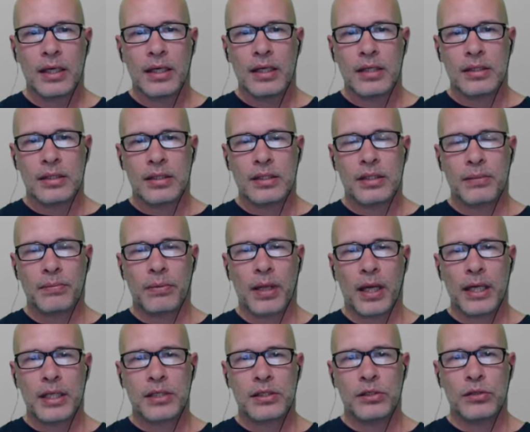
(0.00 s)
So this
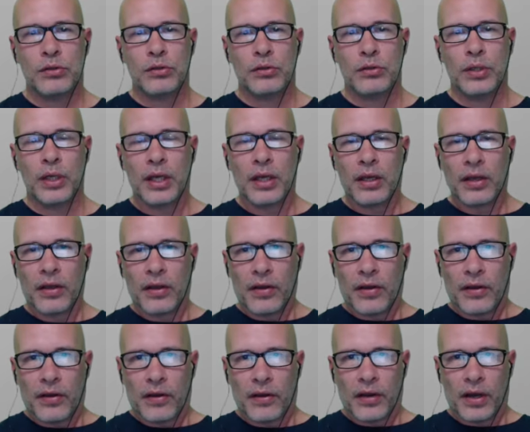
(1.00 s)
applies to
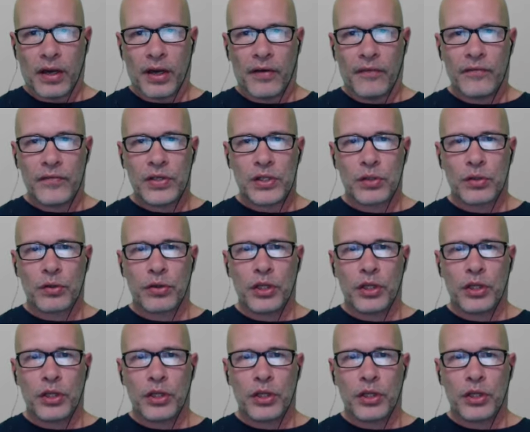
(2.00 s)
physical